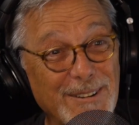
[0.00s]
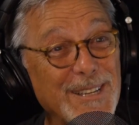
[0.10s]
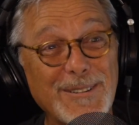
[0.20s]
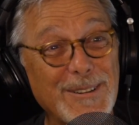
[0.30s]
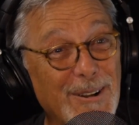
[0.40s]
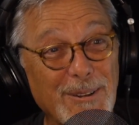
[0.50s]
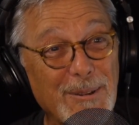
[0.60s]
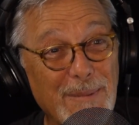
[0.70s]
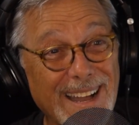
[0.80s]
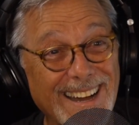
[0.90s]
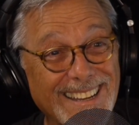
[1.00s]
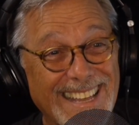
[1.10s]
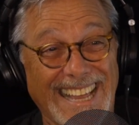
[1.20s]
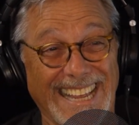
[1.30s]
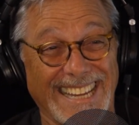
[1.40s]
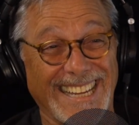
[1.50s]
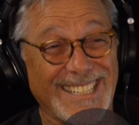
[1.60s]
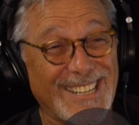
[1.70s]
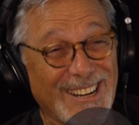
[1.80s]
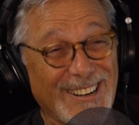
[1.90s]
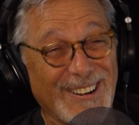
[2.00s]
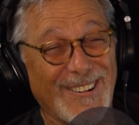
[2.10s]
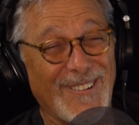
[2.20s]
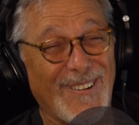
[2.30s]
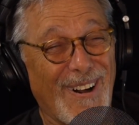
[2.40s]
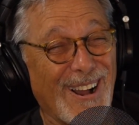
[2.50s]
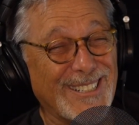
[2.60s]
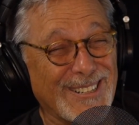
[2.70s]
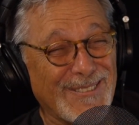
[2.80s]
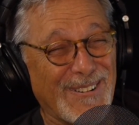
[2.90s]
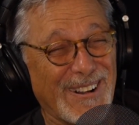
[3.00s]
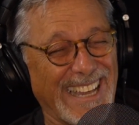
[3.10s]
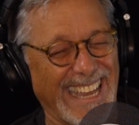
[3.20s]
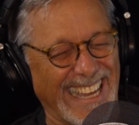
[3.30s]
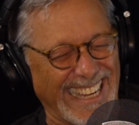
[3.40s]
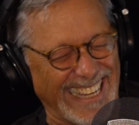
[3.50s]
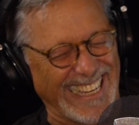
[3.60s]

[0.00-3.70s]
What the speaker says: what you're talking about. Walked away.